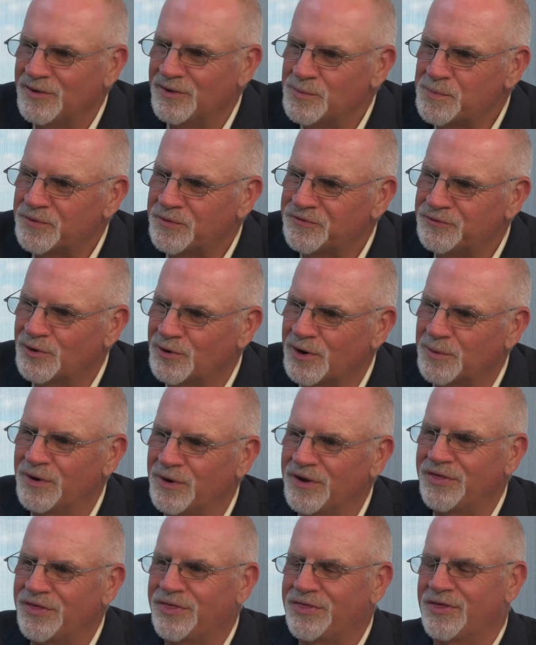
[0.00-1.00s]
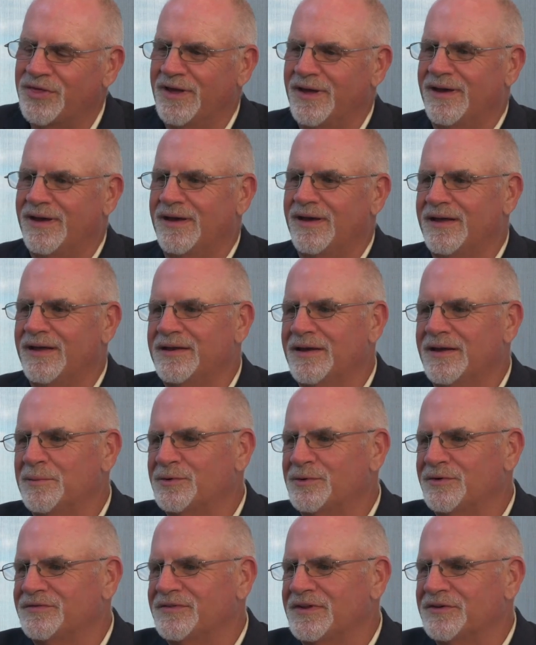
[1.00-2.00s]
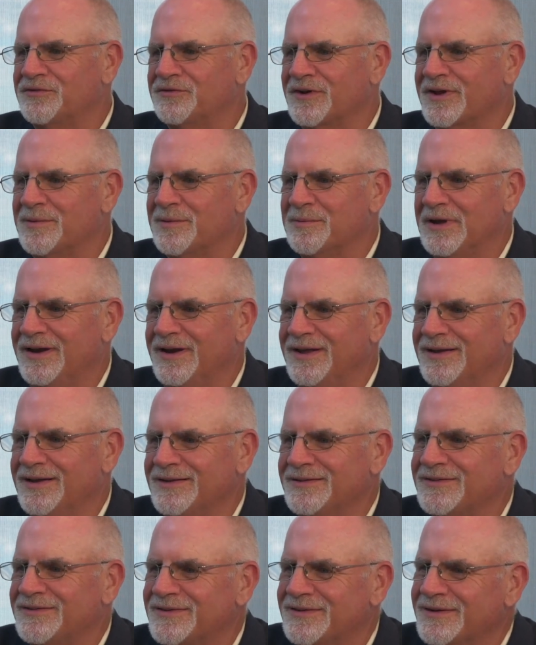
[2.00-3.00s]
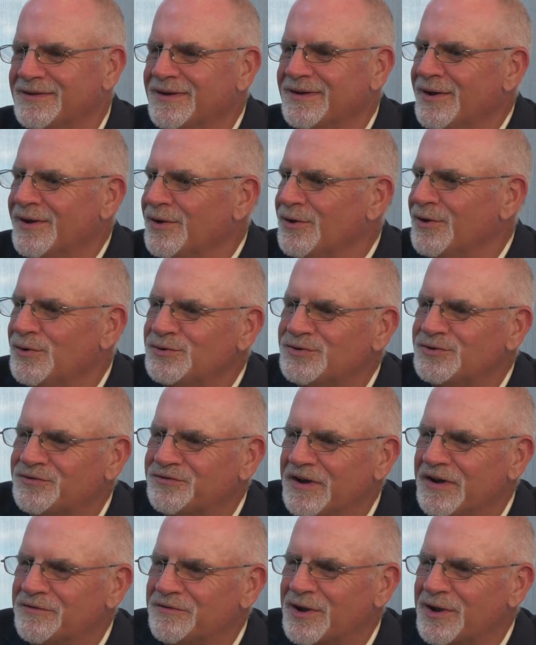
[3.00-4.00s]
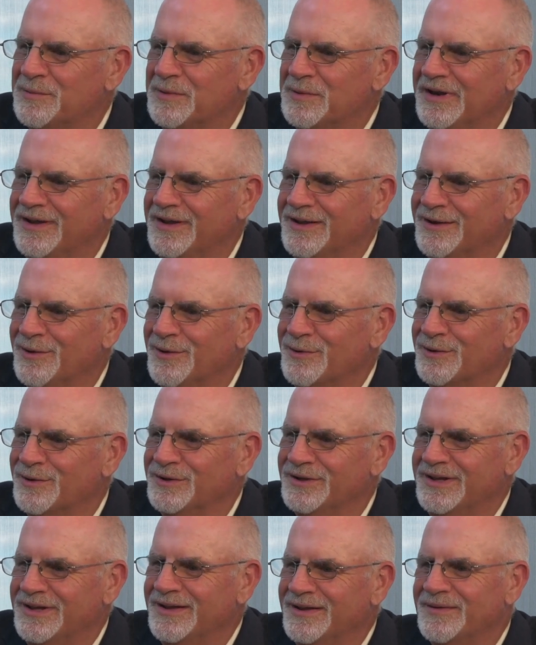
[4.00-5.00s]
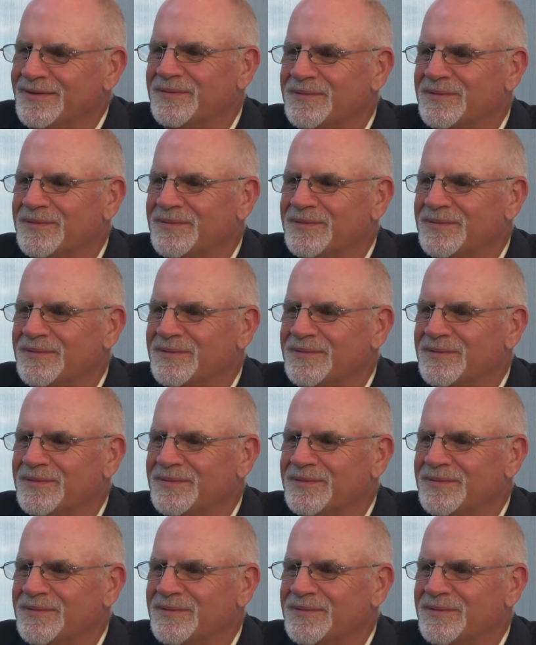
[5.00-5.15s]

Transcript: you perform with a number of different comedians. And who's your favorite comedian locally?